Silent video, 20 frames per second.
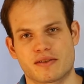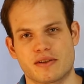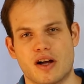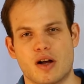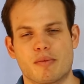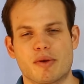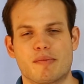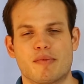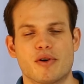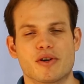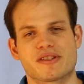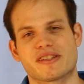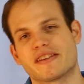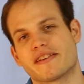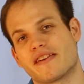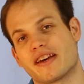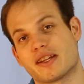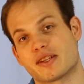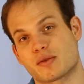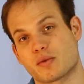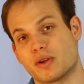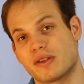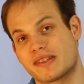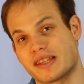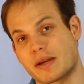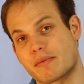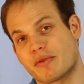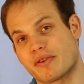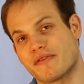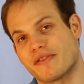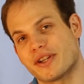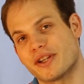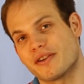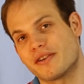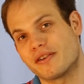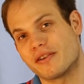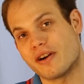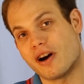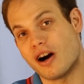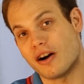So I'll be posting that as one separate
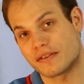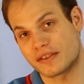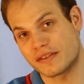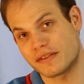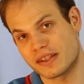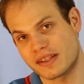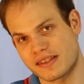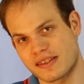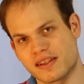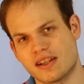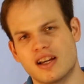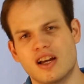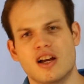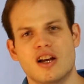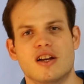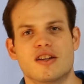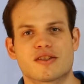video after this.